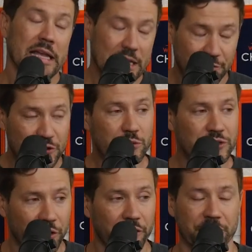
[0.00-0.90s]
If you
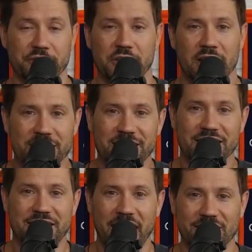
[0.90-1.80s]
turned to
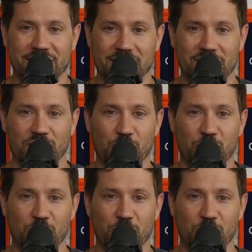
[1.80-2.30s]
the Texans